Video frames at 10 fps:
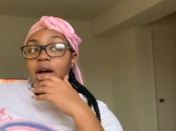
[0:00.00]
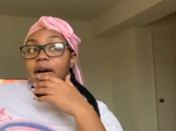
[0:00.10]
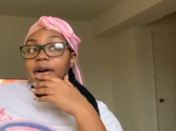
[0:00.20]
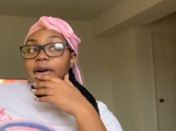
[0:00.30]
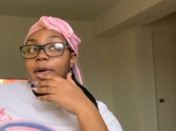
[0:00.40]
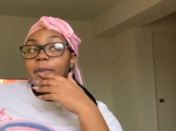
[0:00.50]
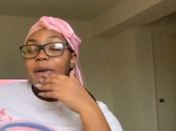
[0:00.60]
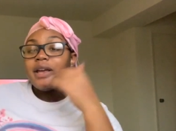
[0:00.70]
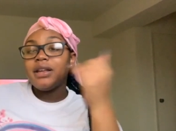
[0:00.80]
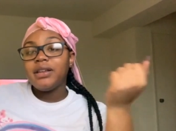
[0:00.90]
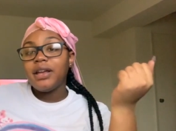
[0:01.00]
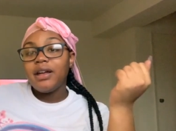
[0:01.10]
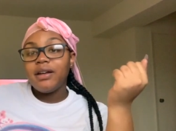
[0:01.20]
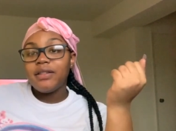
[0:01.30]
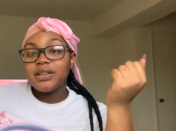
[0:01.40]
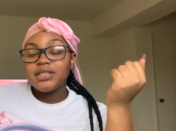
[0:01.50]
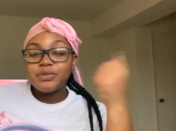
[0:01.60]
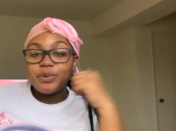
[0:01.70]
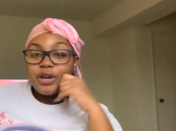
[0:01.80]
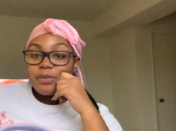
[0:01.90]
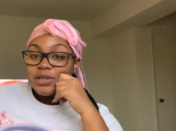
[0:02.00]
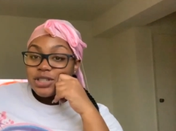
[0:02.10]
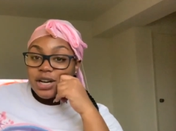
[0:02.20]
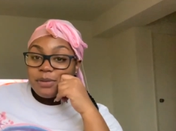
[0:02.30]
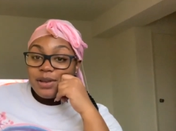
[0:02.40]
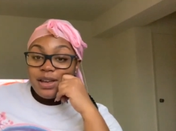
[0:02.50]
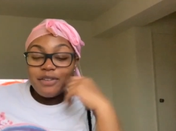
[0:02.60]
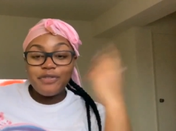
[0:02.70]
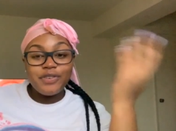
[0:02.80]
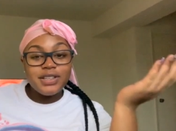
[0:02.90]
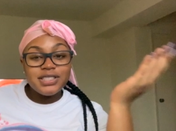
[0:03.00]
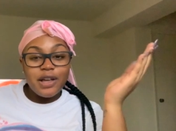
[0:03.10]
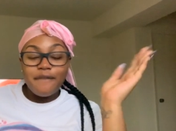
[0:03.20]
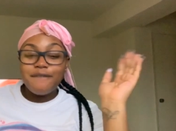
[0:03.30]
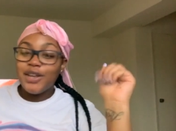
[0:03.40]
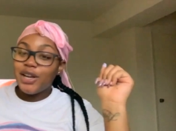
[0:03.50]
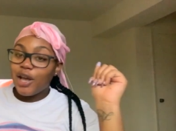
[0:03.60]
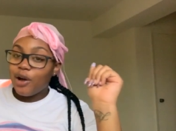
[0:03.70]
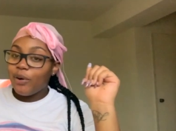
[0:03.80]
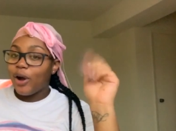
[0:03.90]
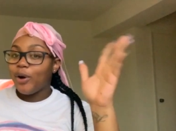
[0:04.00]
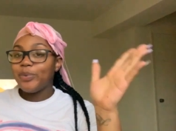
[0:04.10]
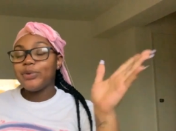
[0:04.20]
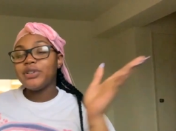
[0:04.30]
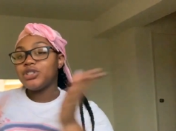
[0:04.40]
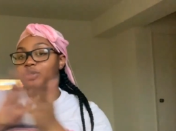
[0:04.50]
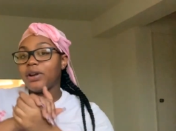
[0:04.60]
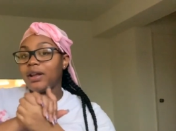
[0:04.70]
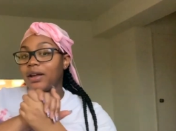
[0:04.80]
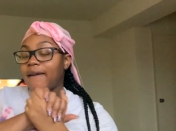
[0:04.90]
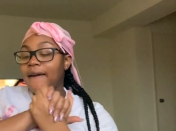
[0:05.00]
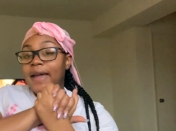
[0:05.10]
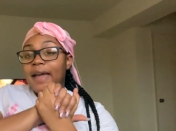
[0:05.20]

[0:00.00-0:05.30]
And yeah, that's pretty much gonna be it for this video. I hope you enjoyed it.